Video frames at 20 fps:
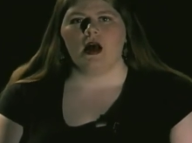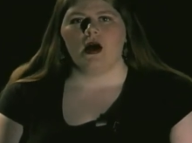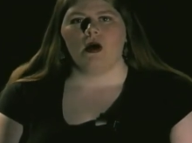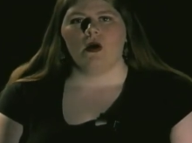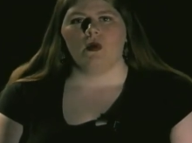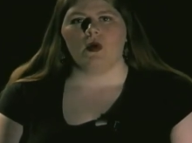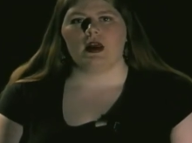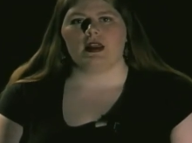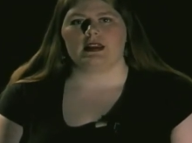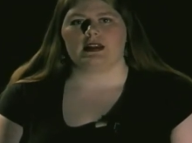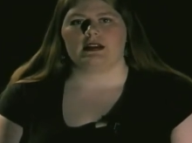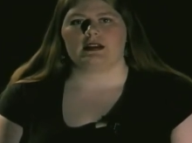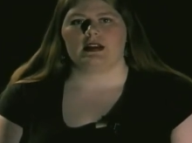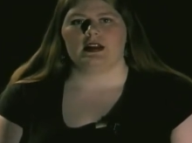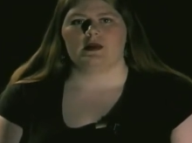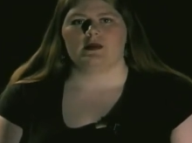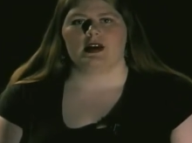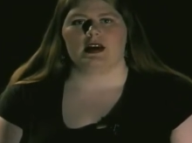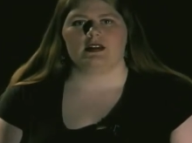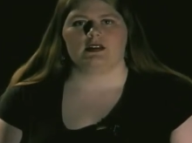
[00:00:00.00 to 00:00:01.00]
While the
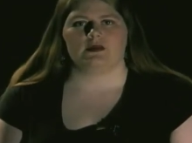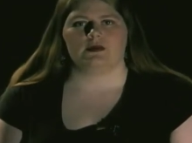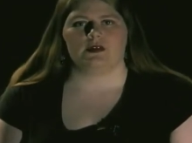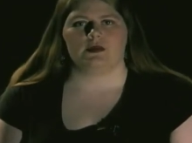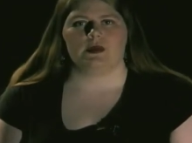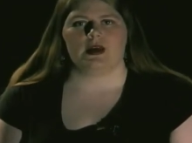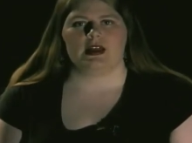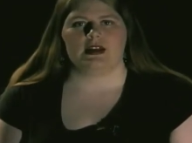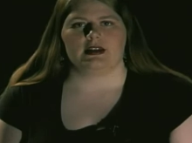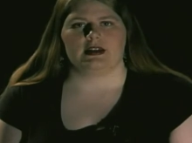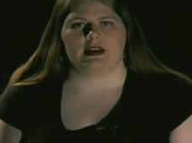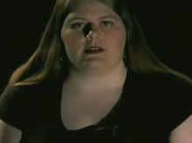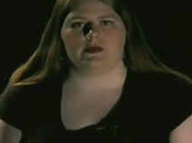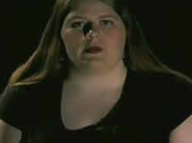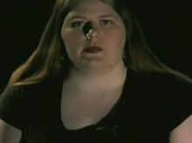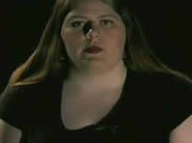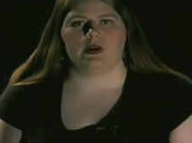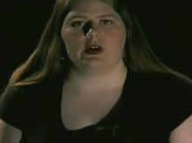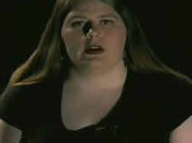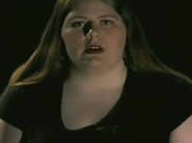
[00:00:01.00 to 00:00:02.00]
club had the formality of a
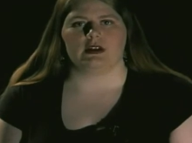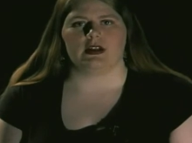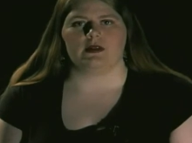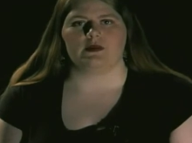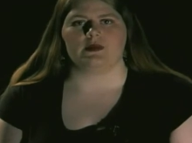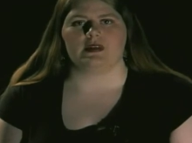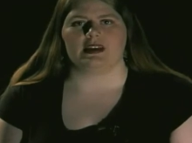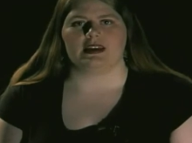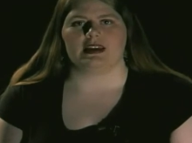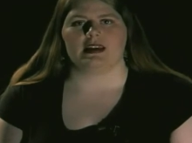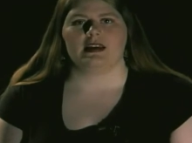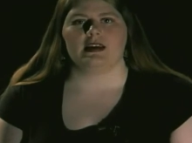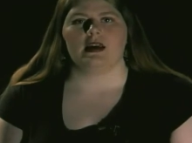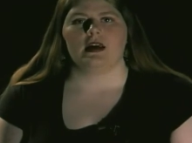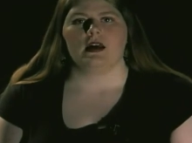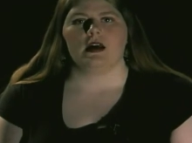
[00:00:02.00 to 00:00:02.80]
book club meeting,